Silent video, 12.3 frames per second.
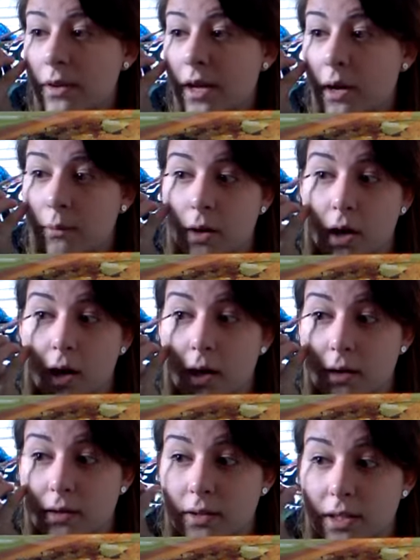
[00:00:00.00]
that I
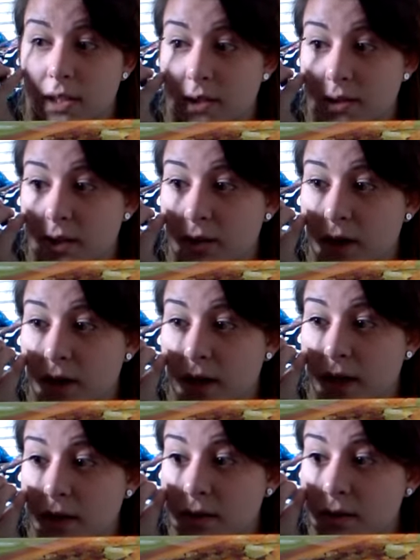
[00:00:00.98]
work, the easier it
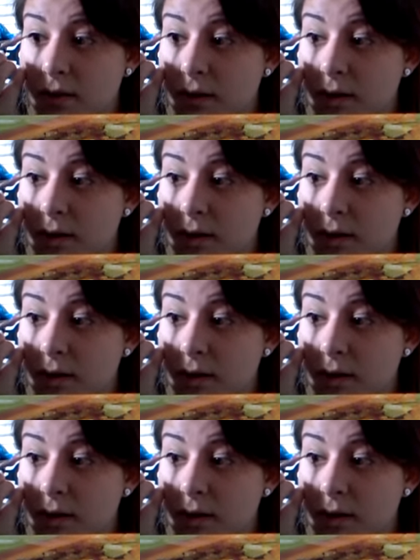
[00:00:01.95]
is.